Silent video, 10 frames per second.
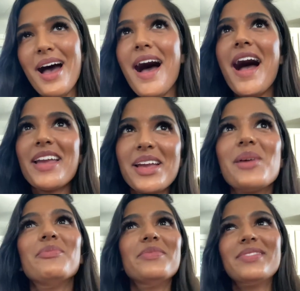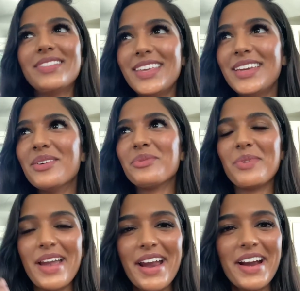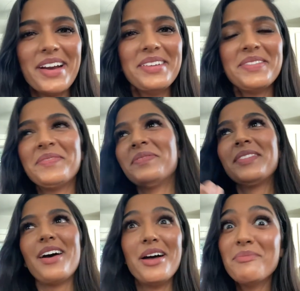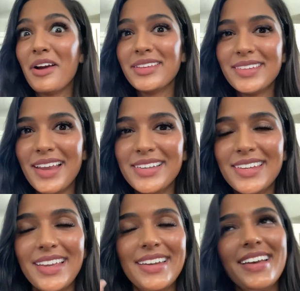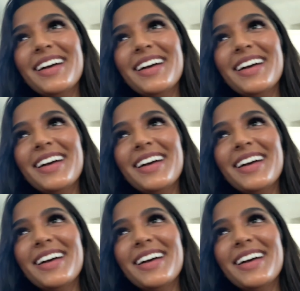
I am the rare, unprecedented